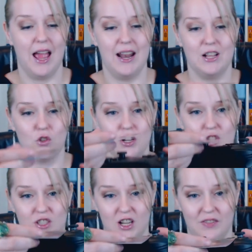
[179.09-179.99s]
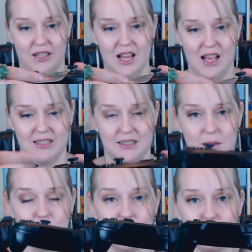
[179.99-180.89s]
And I tried using it on the cards, and
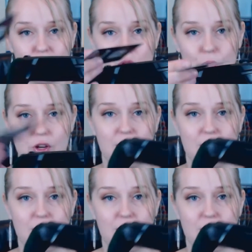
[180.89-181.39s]
sometimes it would